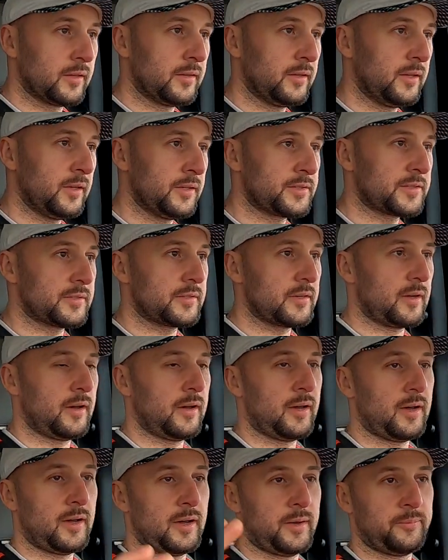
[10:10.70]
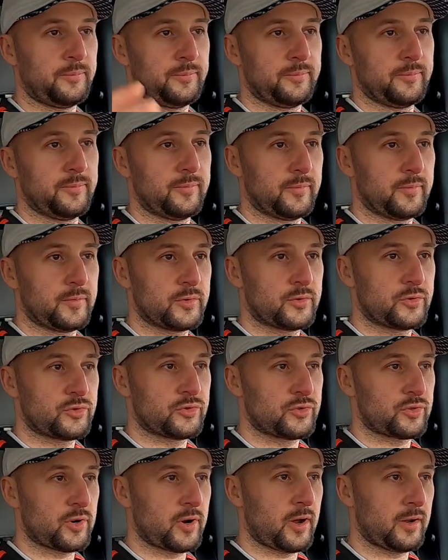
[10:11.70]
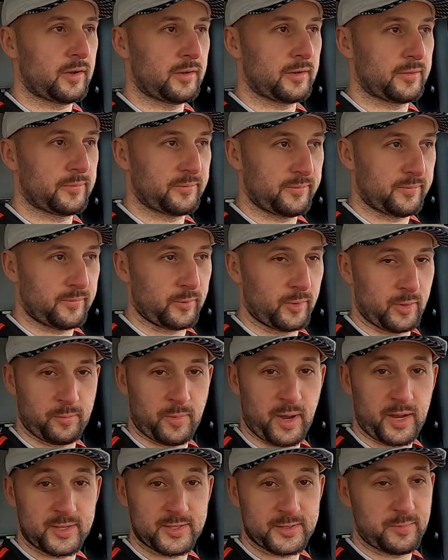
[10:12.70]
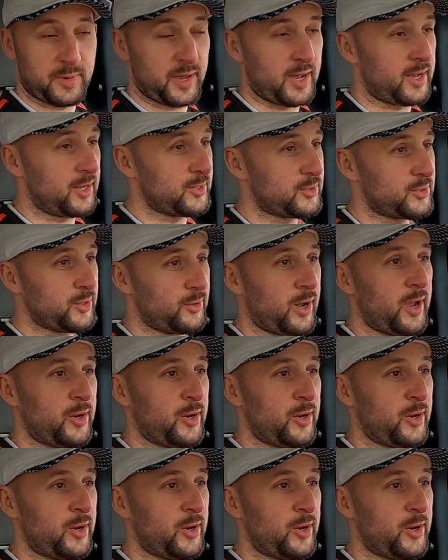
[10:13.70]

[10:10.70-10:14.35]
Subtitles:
This truck reminds me also,